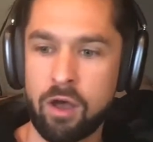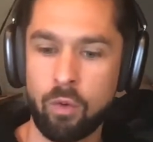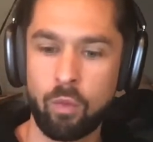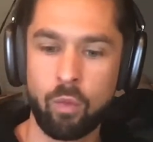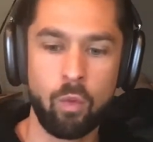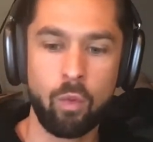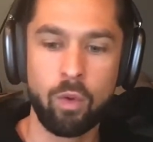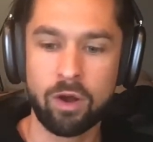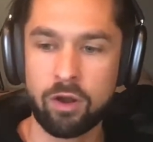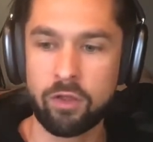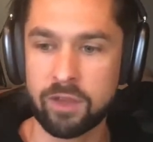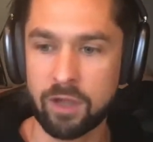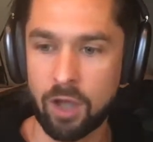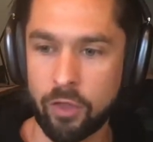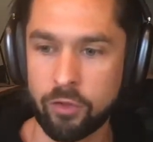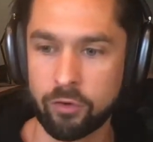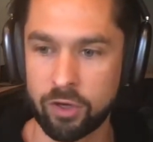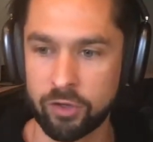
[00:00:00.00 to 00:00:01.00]
what are the
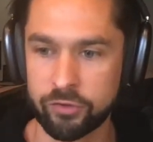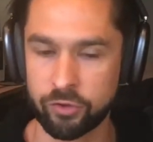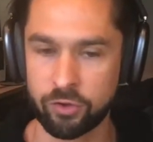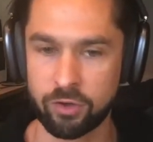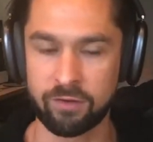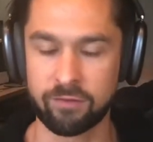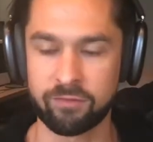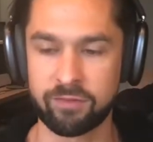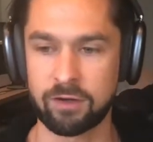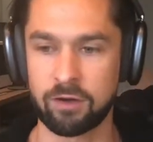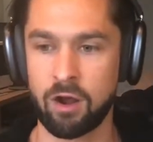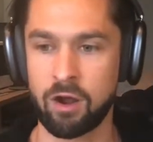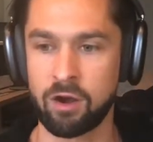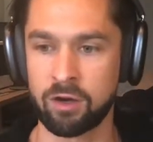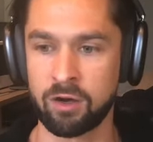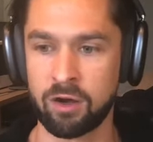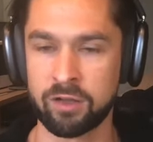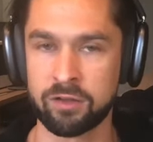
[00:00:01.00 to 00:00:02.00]
other alternatives that
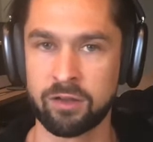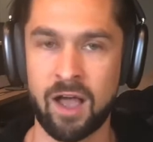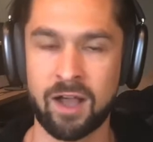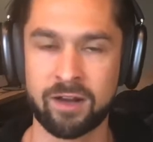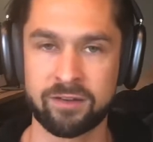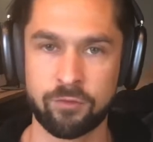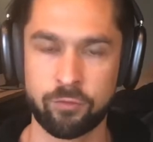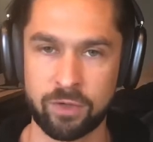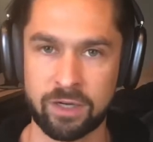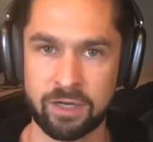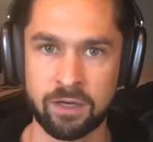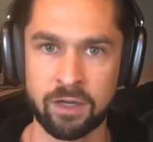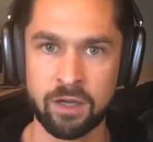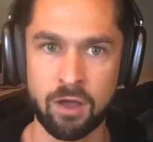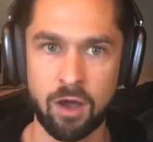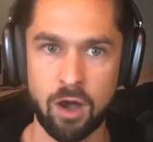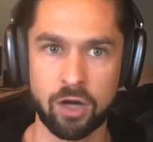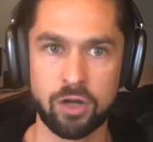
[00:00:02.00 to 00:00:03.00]
are unlocked if we
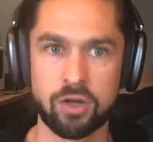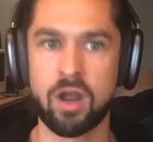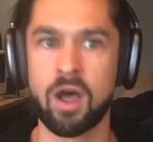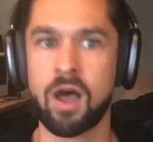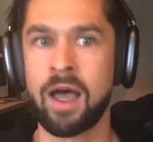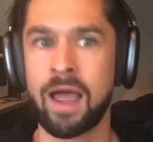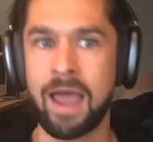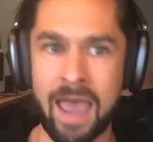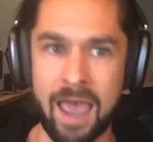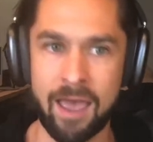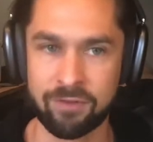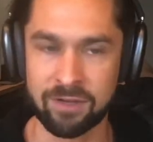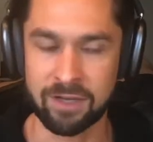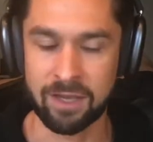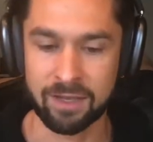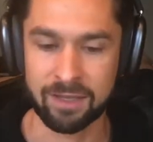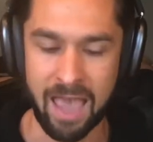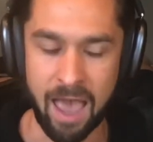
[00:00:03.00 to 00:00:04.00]
are not
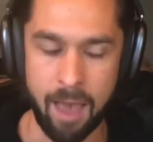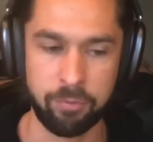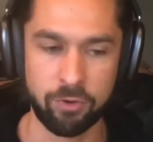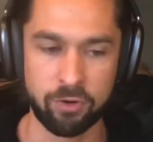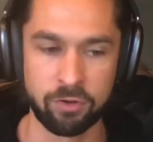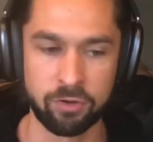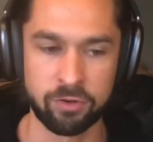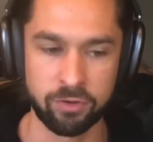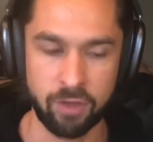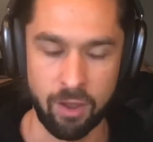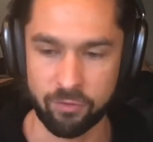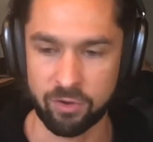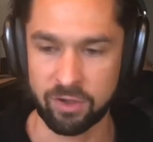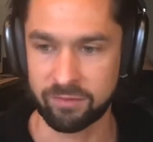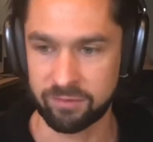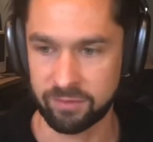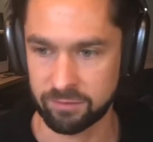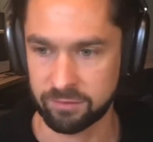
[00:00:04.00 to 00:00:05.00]
having a capital
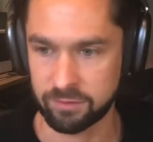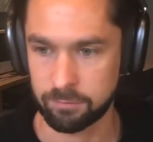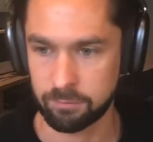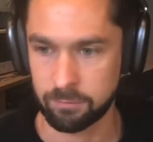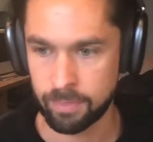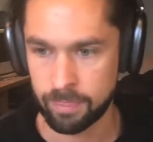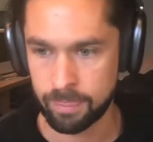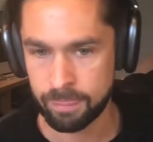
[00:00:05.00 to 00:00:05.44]
governance system?